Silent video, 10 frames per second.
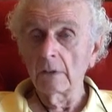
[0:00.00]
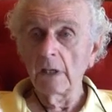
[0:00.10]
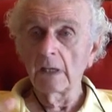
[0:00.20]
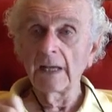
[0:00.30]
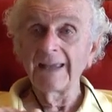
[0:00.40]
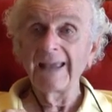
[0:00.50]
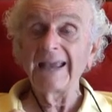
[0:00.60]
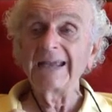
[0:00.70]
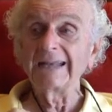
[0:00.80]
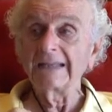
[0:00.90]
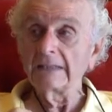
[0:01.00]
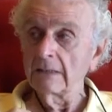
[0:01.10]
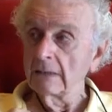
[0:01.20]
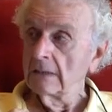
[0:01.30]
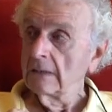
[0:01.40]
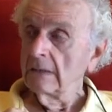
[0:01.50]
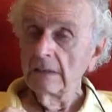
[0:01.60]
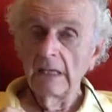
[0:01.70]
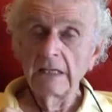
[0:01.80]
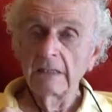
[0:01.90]
and I hated
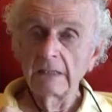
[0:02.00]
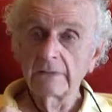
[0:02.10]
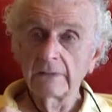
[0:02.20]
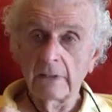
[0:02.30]
anything.